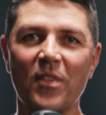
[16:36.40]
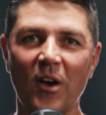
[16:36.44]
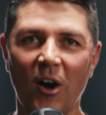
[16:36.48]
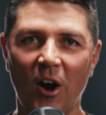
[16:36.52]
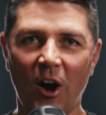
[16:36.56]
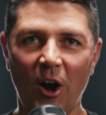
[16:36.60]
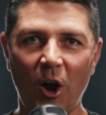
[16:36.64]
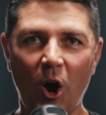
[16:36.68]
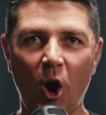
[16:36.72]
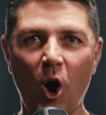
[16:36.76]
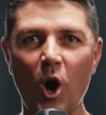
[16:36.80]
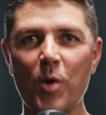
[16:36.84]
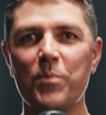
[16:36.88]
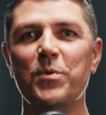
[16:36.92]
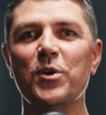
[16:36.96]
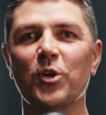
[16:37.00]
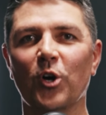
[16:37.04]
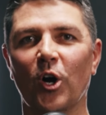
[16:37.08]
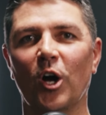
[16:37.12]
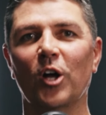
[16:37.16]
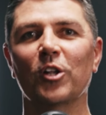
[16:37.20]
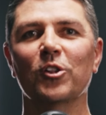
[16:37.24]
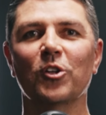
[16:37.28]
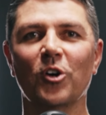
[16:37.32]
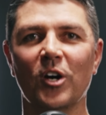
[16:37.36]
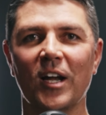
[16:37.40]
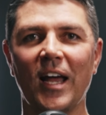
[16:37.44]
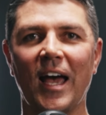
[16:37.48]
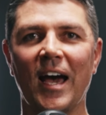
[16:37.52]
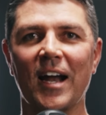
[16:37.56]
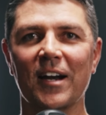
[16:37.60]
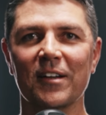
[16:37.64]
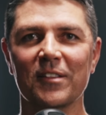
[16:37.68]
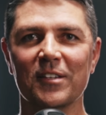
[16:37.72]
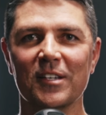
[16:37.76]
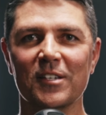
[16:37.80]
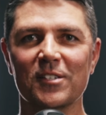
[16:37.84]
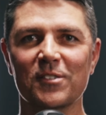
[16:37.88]
I hope you got a lot
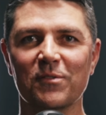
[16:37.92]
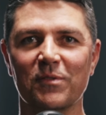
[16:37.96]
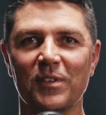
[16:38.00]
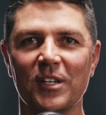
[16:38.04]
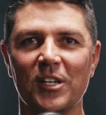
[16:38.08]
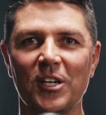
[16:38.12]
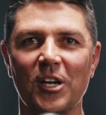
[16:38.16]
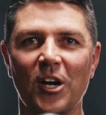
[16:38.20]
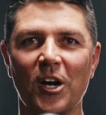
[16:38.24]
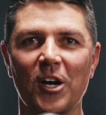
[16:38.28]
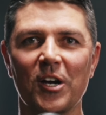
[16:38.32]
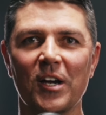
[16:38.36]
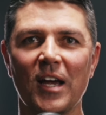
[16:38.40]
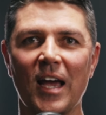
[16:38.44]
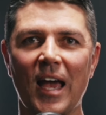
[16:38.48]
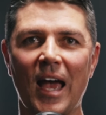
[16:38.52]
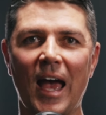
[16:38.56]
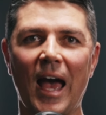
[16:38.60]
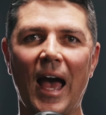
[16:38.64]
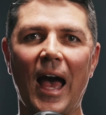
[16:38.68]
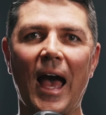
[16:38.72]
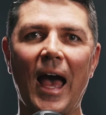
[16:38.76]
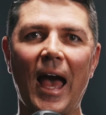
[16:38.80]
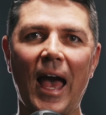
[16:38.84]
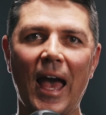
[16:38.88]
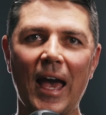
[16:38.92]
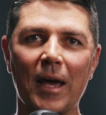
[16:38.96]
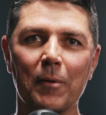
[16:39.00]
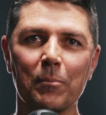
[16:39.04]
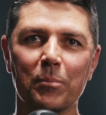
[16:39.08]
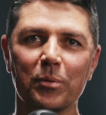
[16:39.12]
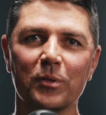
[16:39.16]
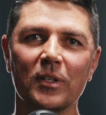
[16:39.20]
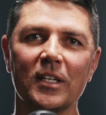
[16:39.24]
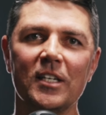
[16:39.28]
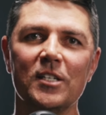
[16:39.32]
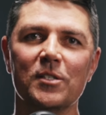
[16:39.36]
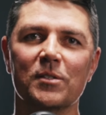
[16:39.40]
out of this video, and
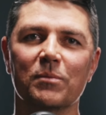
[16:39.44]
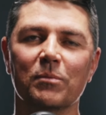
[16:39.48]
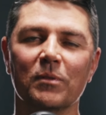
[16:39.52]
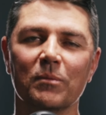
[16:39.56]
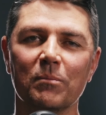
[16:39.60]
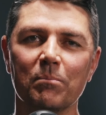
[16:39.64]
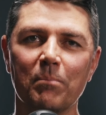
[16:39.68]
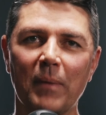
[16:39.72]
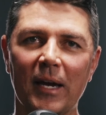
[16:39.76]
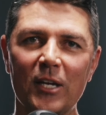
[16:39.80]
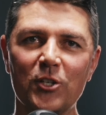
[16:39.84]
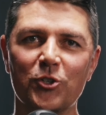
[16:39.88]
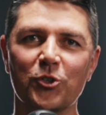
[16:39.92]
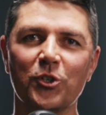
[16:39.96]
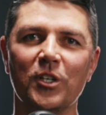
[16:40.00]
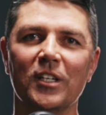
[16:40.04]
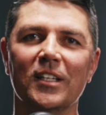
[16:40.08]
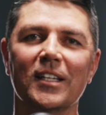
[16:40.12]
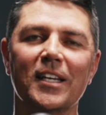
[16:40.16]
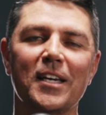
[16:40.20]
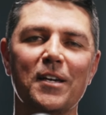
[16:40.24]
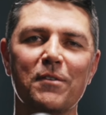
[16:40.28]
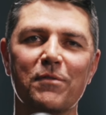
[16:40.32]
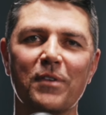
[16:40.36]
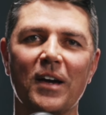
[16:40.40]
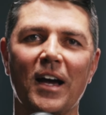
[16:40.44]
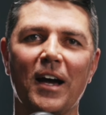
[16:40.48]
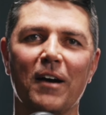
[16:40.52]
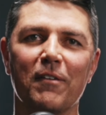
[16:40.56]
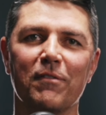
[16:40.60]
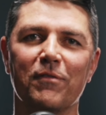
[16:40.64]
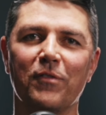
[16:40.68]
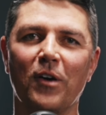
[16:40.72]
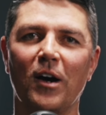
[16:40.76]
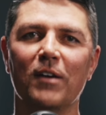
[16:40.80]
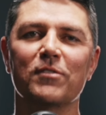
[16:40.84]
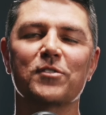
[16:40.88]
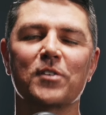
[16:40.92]
please make sure you leave a
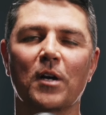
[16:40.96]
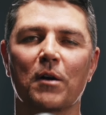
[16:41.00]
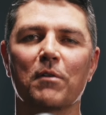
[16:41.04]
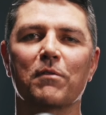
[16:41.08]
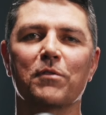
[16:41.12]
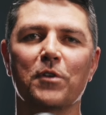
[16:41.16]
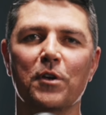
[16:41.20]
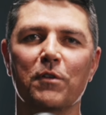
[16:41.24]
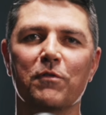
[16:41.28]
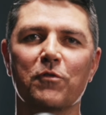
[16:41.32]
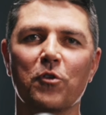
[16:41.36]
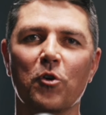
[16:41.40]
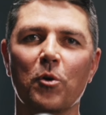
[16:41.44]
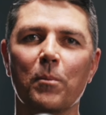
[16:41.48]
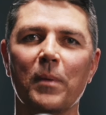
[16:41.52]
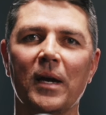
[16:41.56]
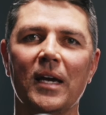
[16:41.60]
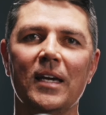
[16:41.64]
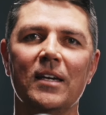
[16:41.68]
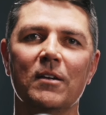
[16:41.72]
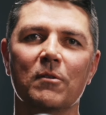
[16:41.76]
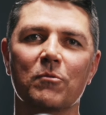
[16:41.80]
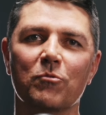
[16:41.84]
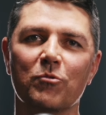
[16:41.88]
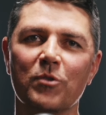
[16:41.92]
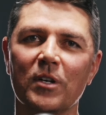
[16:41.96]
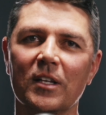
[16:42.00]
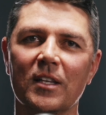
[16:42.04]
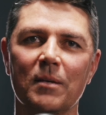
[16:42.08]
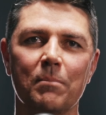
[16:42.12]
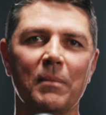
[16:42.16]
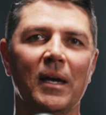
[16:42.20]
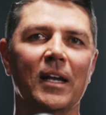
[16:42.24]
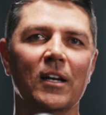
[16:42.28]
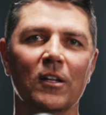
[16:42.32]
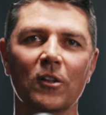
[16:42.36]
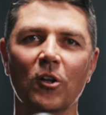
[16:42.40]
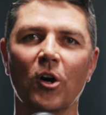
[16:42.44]
5-star review for me. It'd really
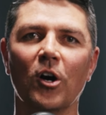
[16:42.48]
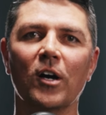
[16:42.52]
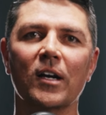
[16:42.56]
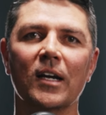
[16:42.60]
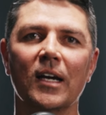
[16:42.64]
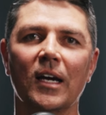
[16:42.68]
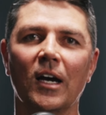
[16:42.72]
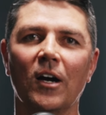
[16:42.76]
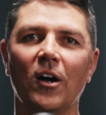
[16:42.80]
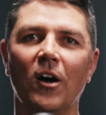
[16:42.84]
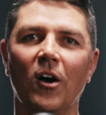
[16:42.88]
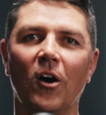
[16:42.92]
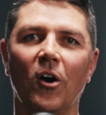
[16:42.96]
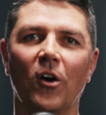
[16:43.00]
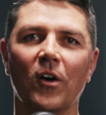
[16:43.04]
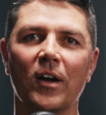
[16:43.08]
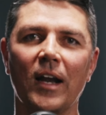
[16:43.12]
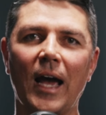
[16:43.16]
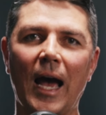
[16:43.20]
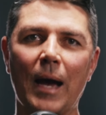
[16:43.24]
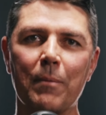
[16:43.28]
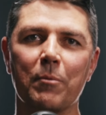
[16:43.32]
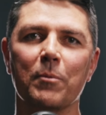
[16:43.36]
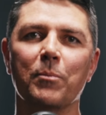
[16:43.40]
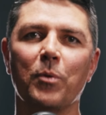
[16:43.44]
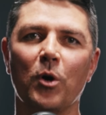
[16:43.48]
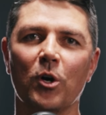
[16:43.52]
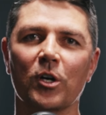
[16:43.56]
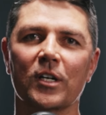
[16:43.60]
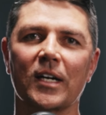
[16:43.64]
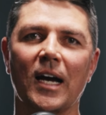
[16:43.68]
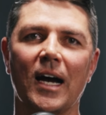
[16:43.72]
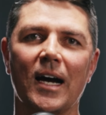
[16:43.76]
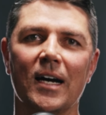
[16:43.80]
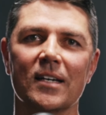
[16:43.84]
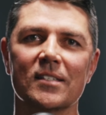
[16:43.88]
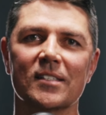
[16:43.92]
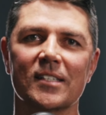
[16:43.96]
mean a lot on Apple
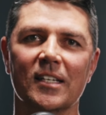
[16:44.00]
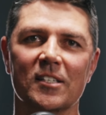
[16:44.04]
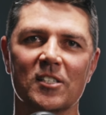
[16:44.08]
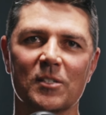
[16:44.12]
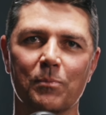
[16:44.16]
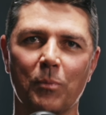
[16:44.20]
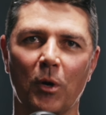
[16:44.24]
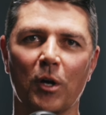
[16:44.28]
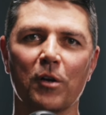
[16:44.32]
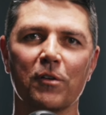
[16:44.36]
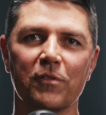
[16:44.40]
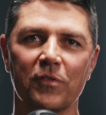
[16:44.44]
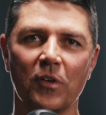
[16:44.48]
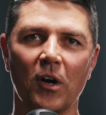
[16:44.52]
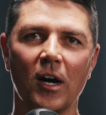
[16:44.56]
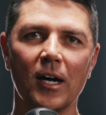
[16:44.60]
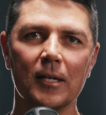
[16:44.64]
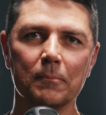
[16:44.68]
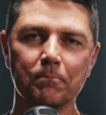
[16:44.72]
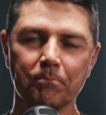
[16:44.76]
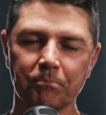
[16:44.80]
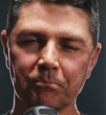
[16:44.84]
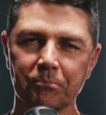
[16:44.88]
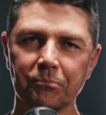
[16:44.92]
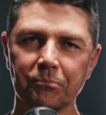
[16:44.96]
Podcasts and Spotify.